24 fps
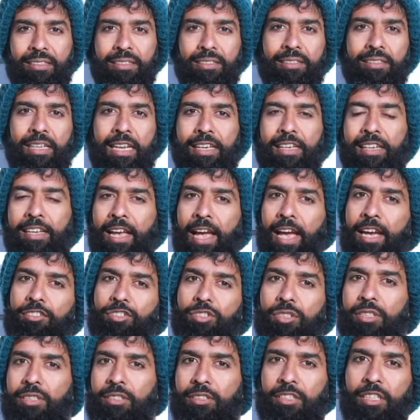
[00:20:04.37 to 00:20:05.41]
is this like
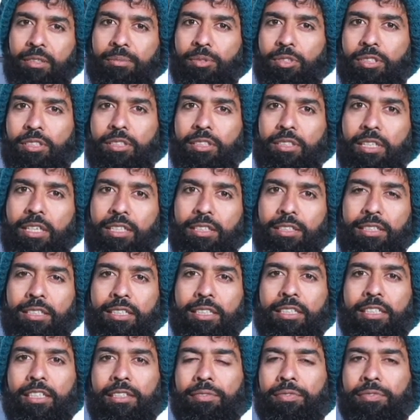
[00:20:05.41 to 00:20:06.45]
casual assumption that you
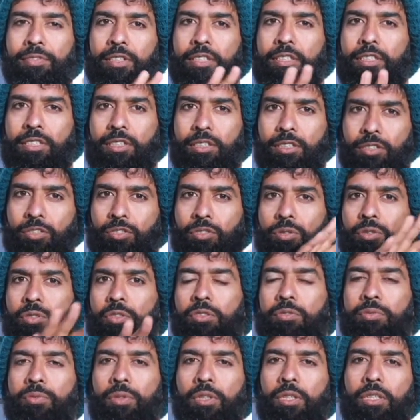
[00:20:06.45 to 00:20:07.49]
can defer your
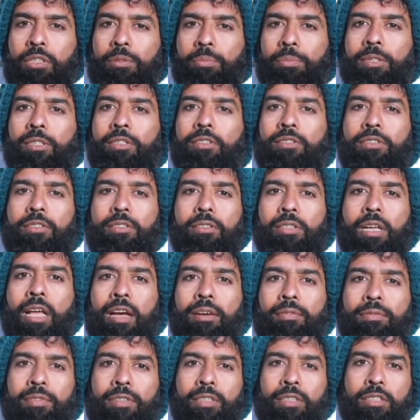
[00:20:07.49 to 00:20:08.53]
soul's work because you'll
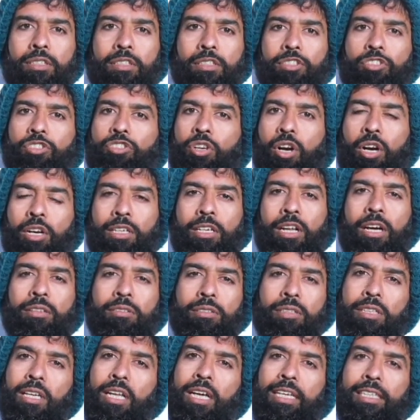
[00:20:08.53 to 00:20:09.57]
have another shot
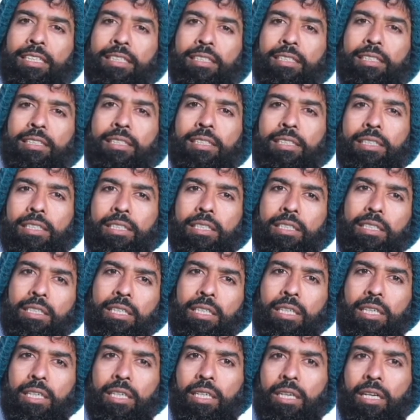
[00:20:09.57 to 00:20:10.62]
down the line.
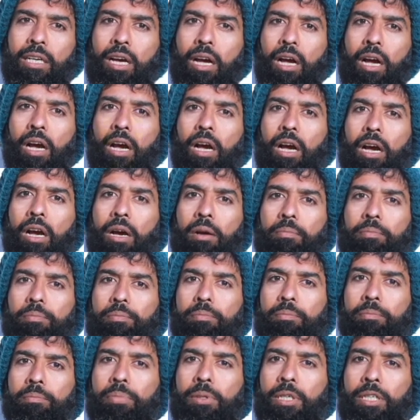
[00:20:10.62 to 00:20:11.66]

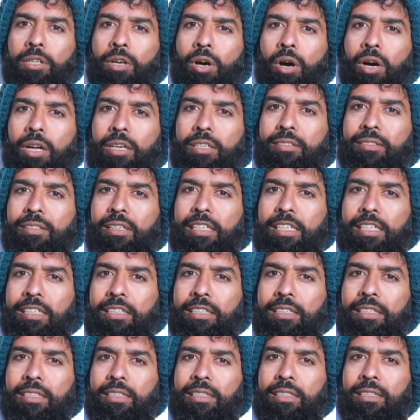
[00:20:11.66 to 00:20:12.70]
But honestly,
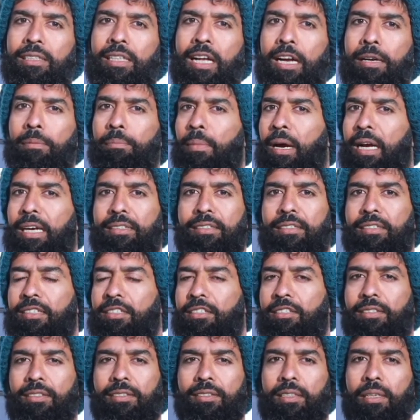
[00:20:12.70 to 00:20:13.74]
that
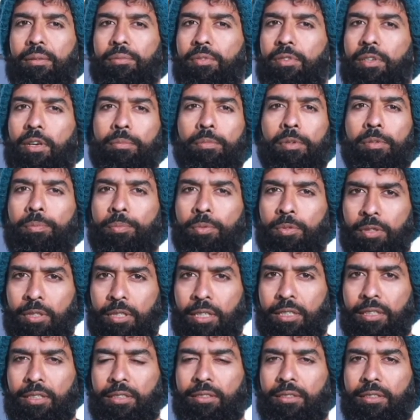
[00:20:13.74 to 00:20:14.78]
mindset just comes from a
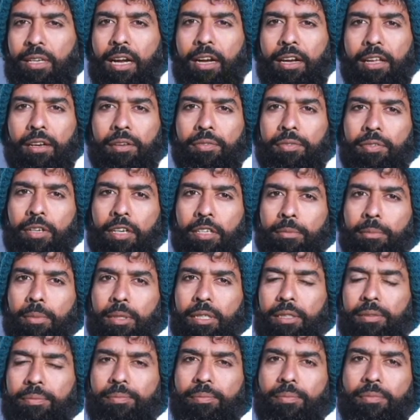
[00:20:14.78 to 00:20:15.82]
poor understanding of
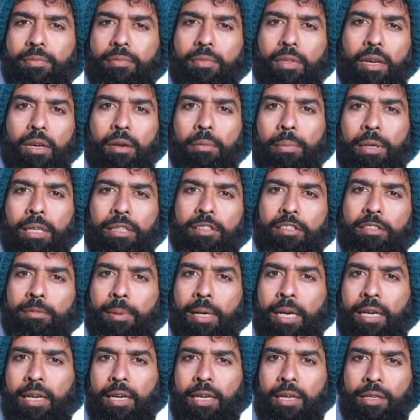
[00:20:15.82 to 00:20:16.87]
karma, because
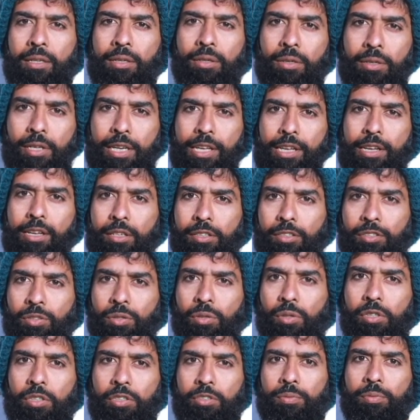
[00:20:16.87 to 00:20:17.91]
by ignoring your
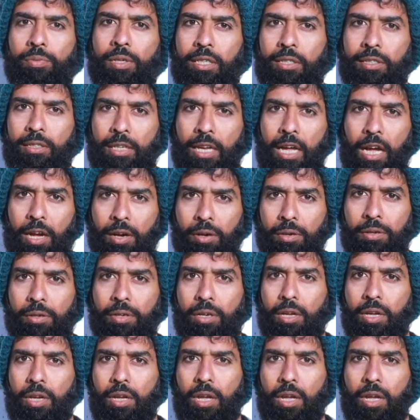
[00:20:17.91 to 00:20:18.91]
soul's work now,